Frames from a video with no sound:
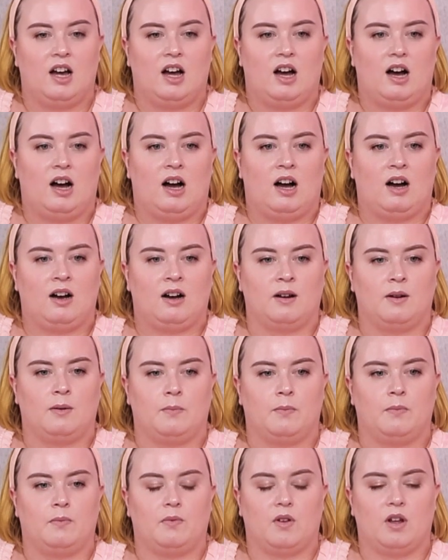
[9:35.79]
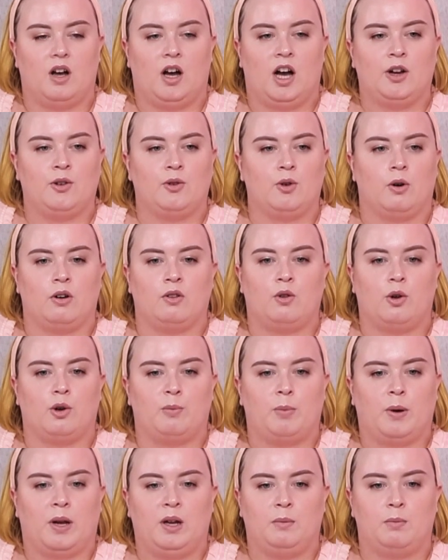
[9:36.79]
I know a lot
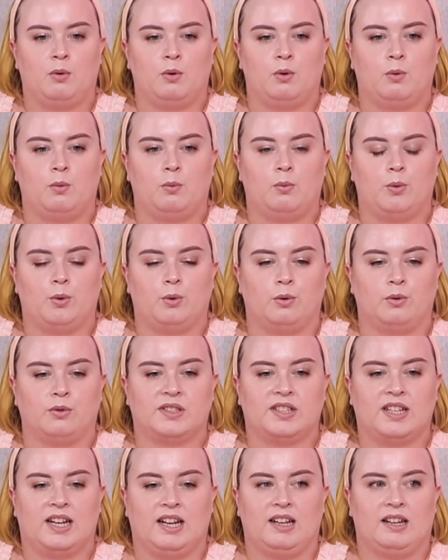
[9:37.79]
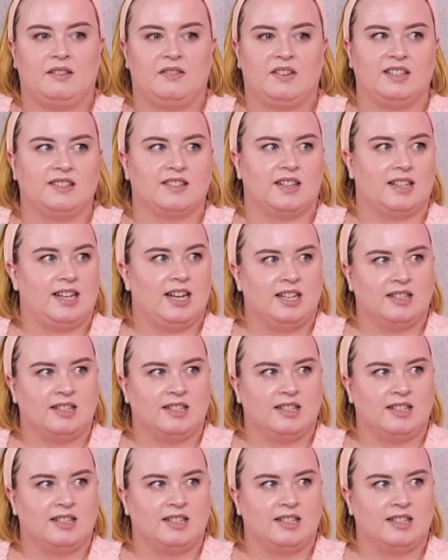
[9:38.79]
of people will say things like